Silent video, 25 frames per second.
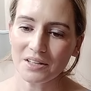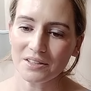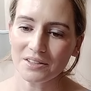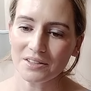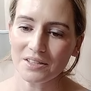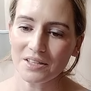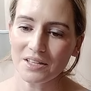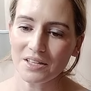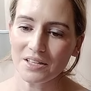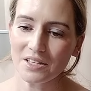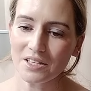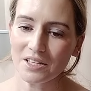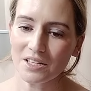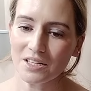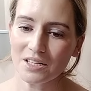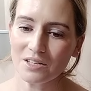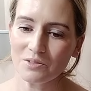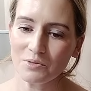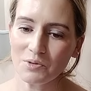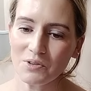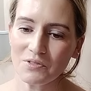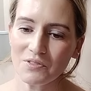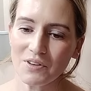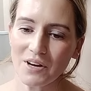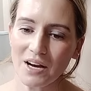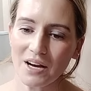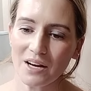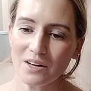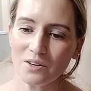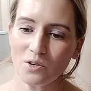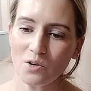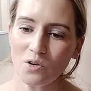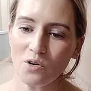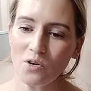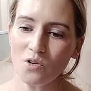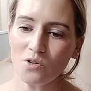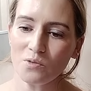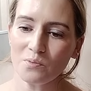In here, we've got
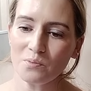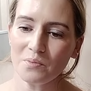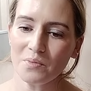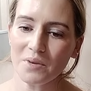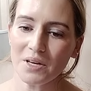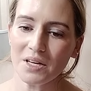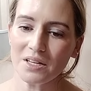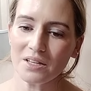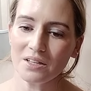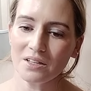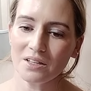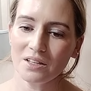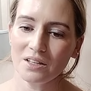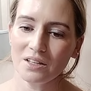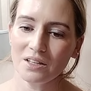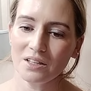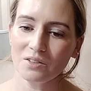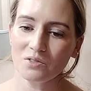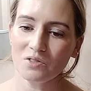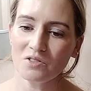oatmeal,